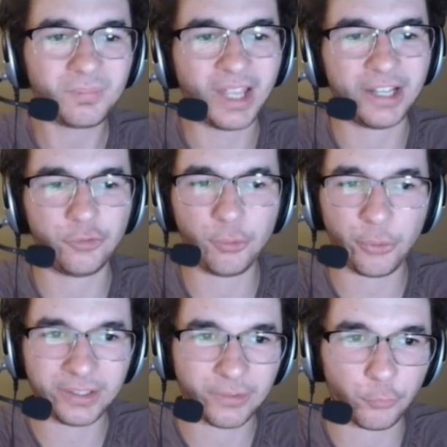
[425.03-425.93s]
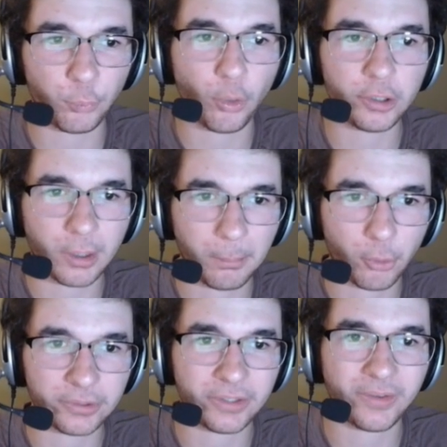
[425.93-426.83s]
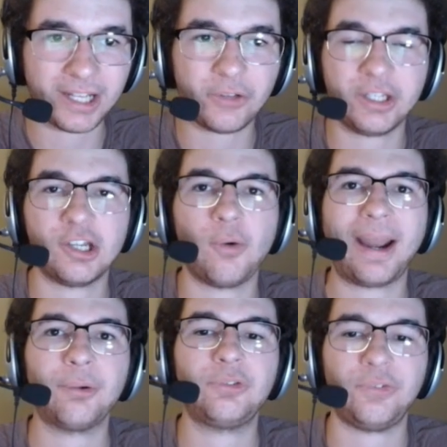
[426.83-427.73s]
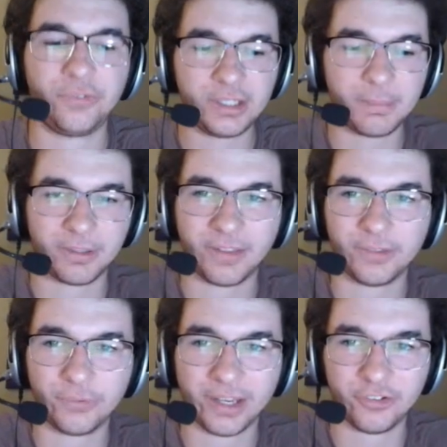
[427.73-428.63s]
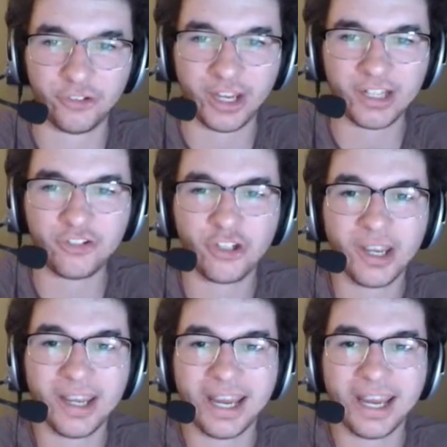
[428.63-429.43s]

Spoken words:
I do think this would more than likely go out to sea, but things can change.